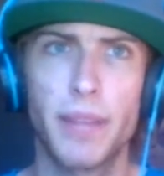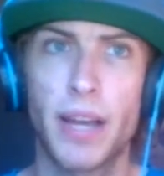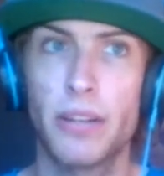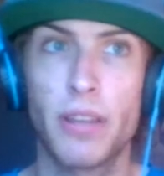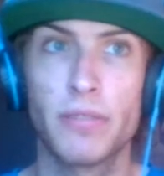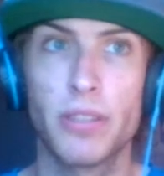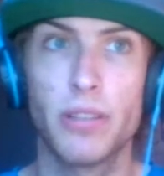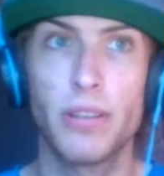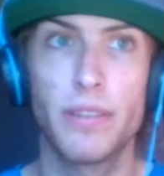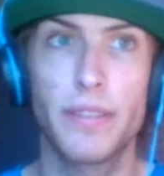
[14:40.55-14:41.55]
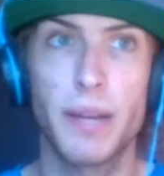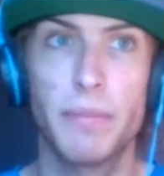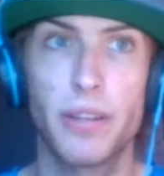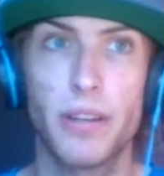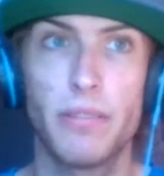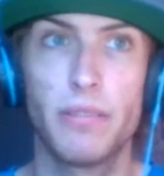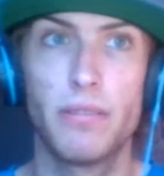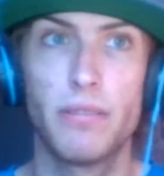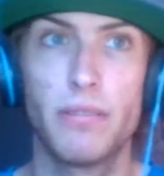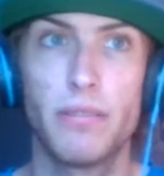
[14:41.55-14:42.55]
I know that was a long time ago,
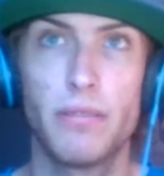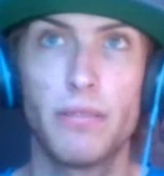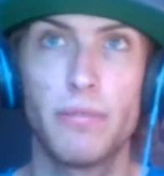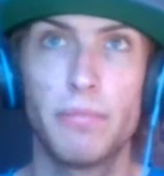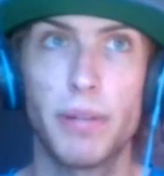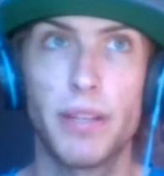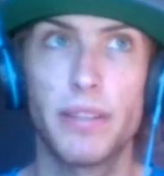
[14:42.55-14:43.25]
but